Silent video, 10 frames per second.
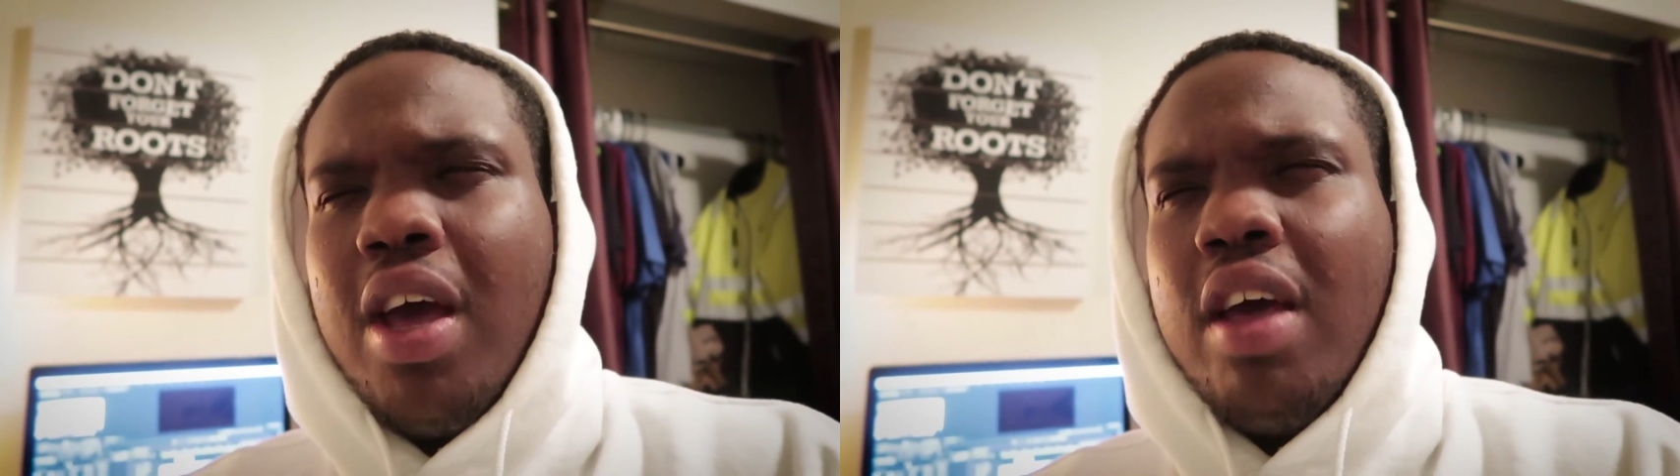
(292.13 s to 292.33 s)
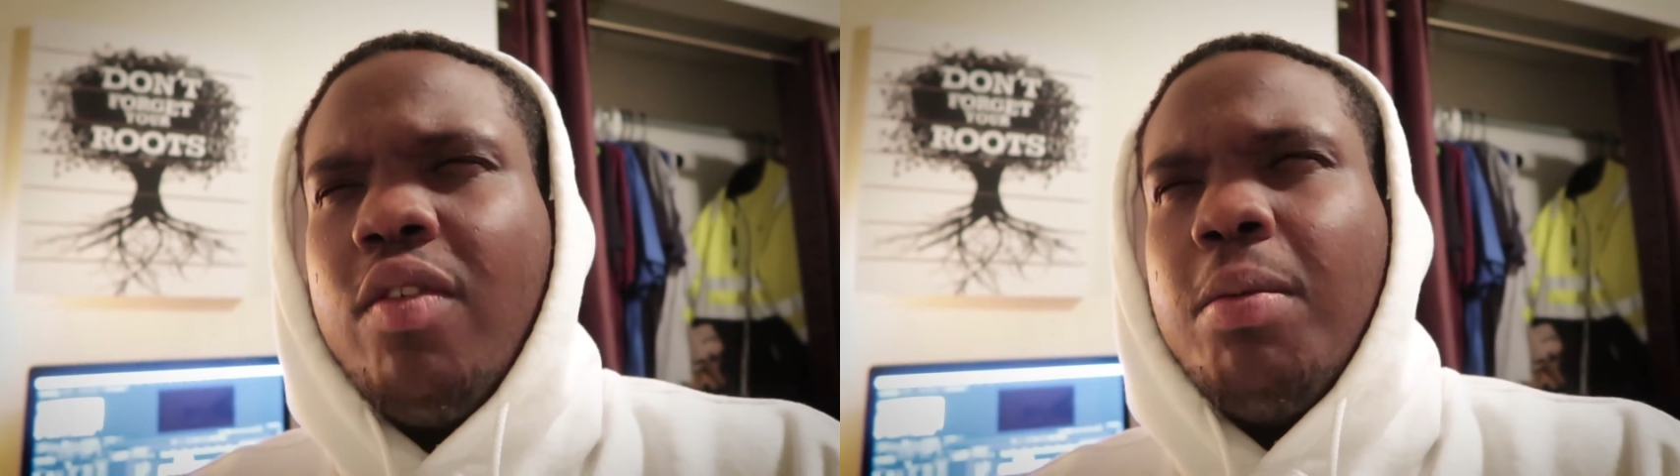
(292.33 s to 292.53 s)

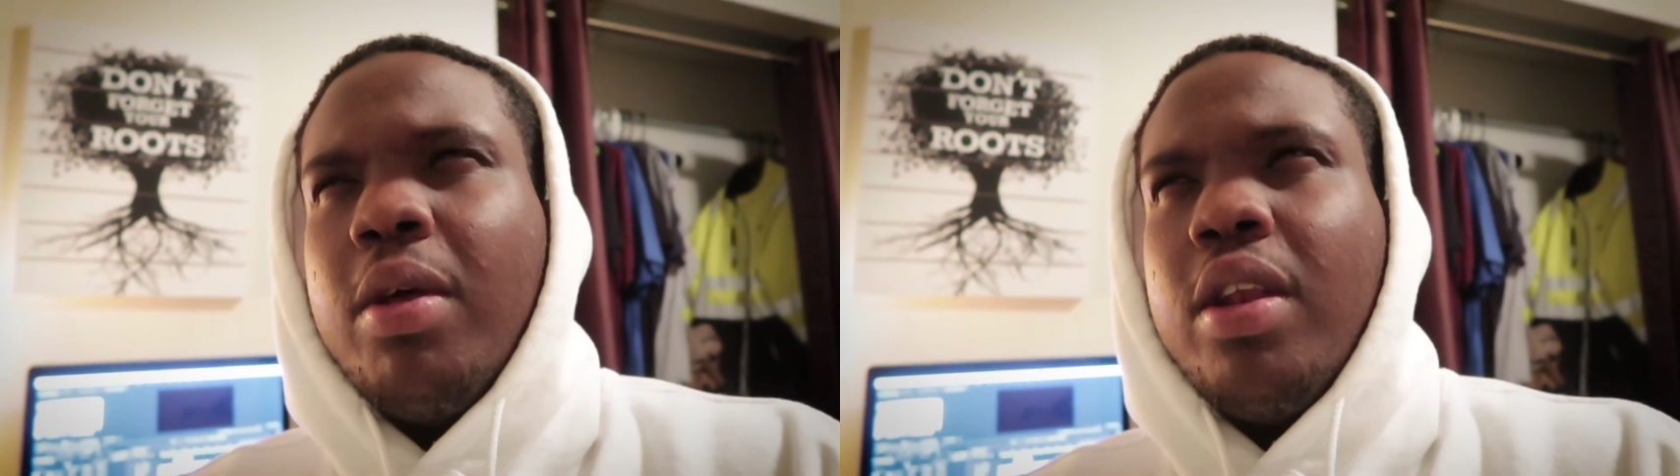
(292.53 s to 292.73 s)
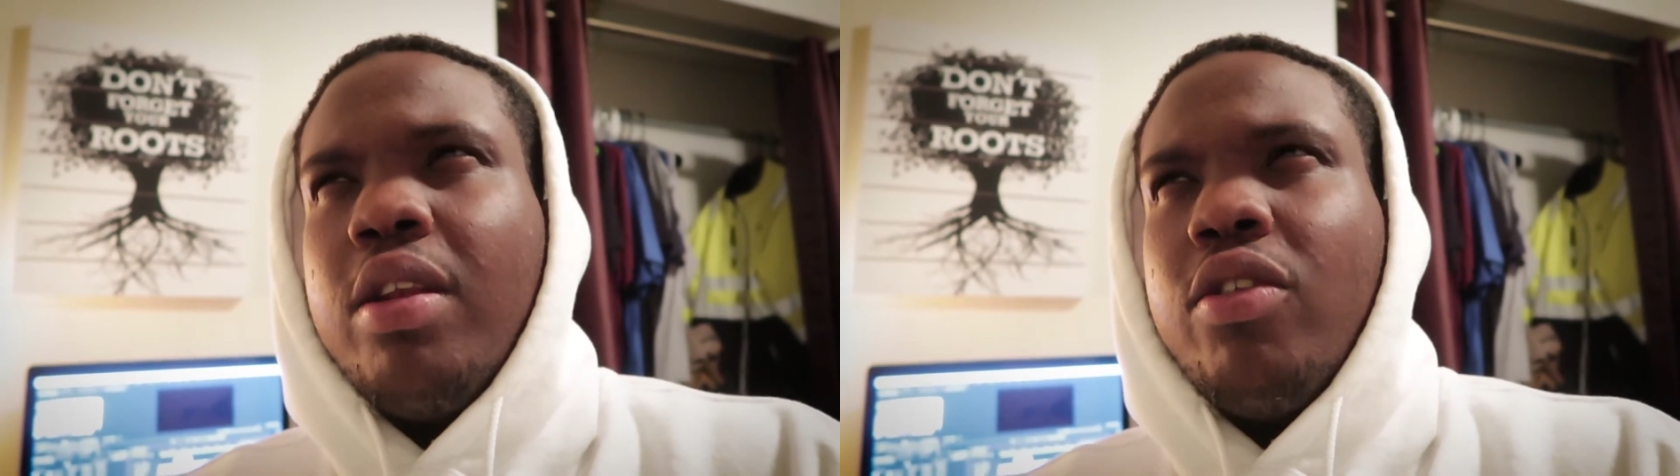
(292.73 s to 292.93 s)
haven't
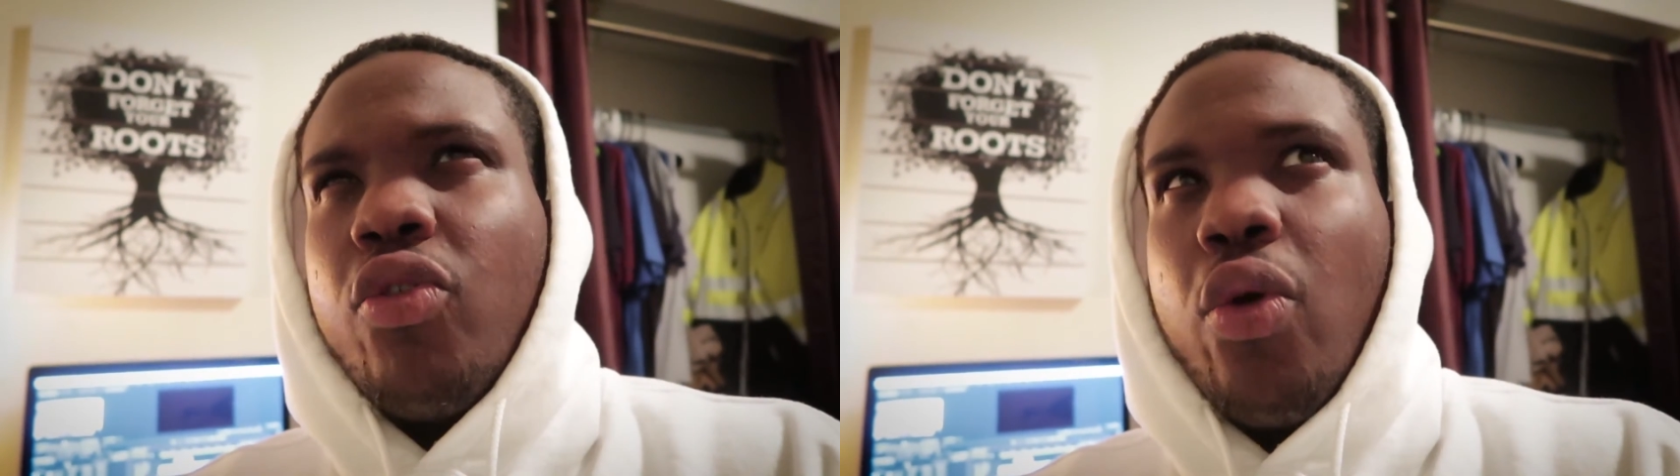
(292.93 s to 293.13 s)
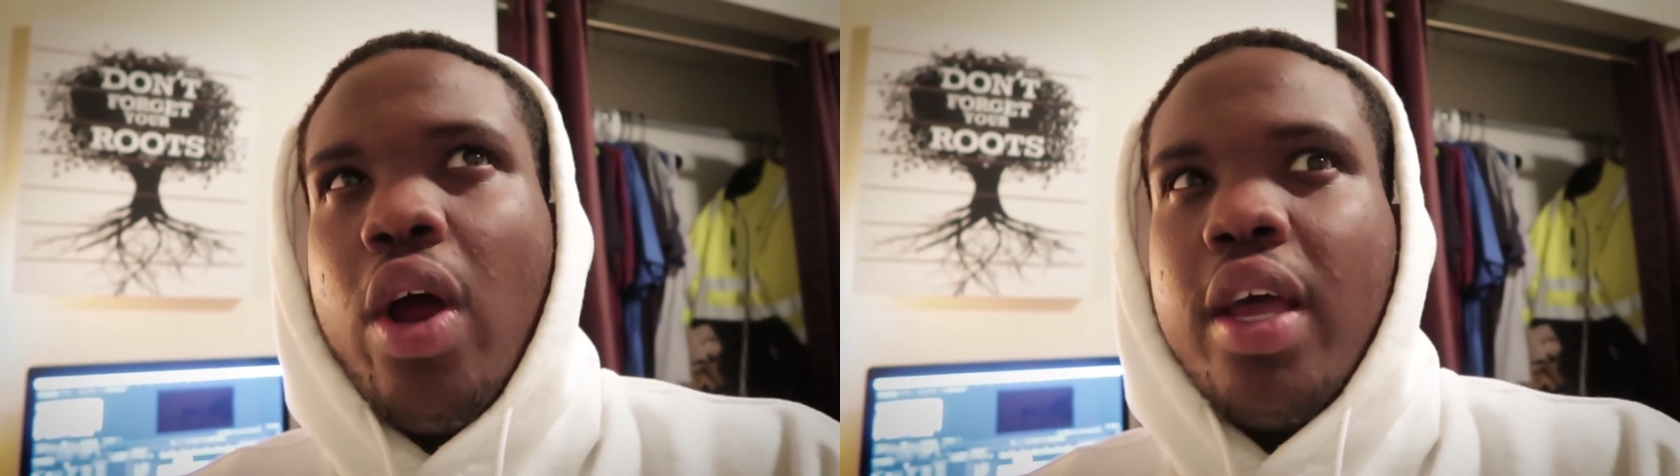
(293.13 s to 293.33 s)
been
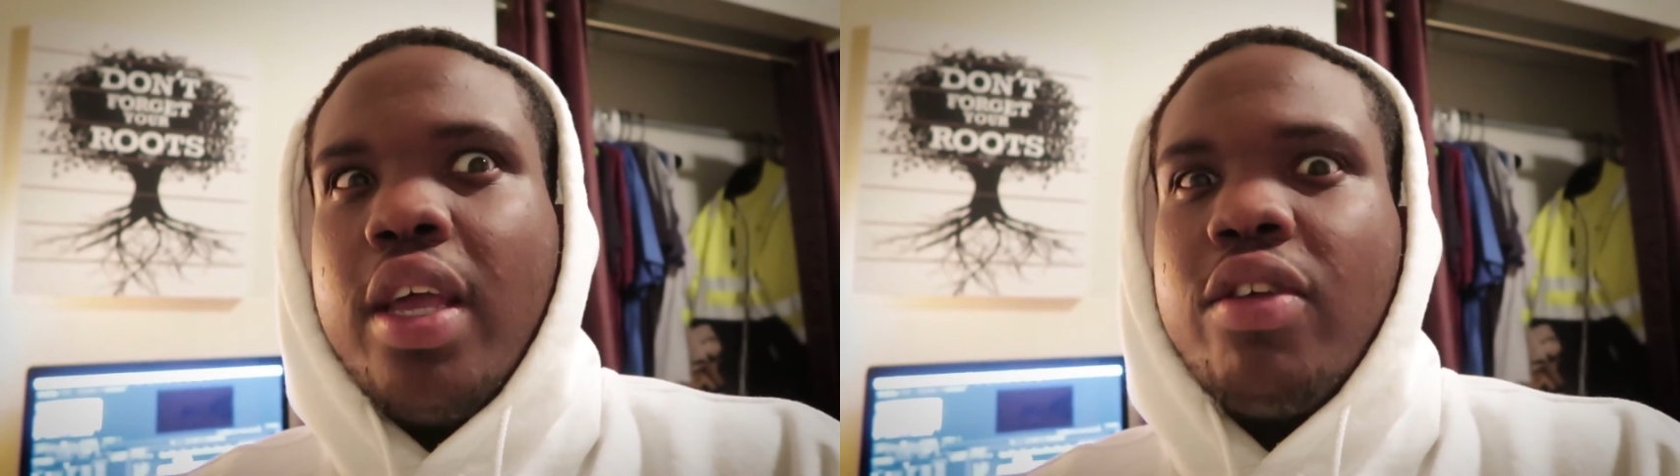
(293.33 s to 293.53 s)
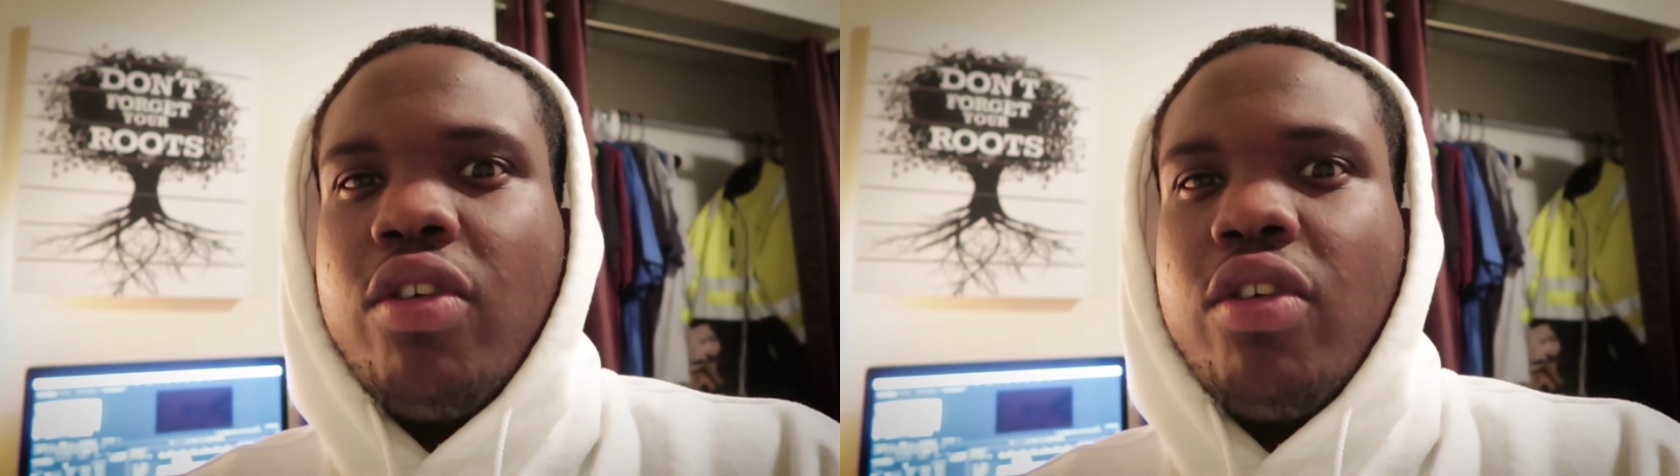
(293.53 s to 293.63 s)
trying